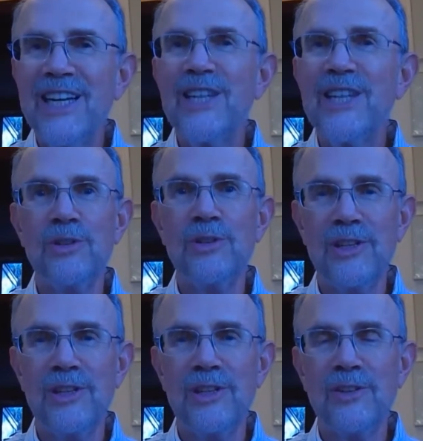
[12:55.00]

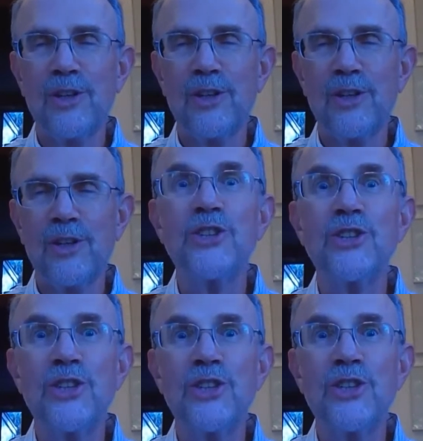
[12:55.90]
There is no
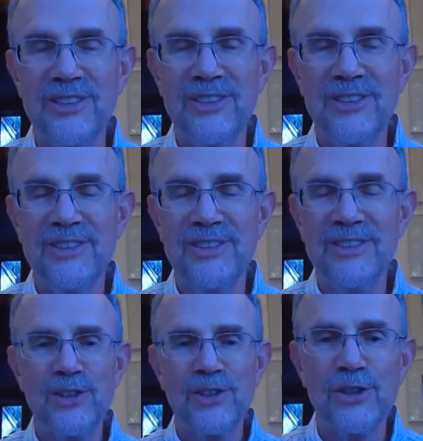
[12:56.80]
good
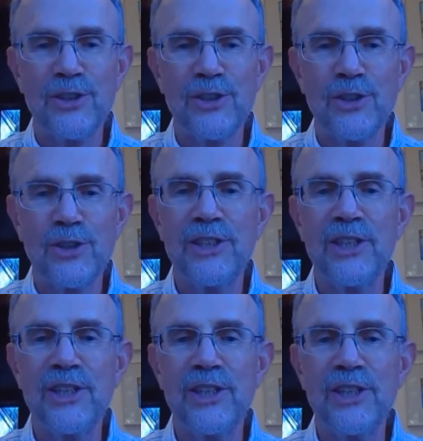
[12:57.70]
decision in
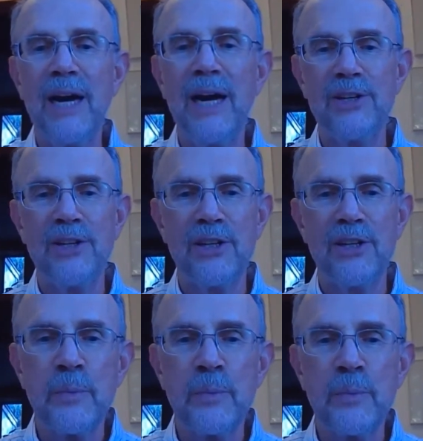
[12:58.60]
that
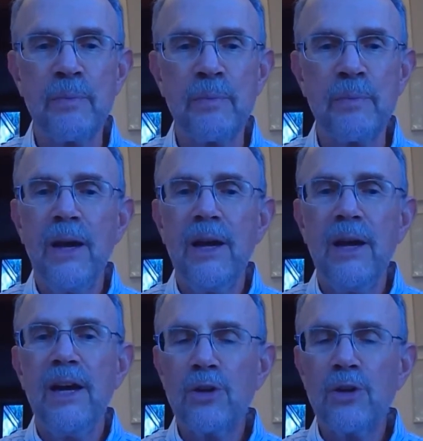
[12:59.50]
situation, in my opinion.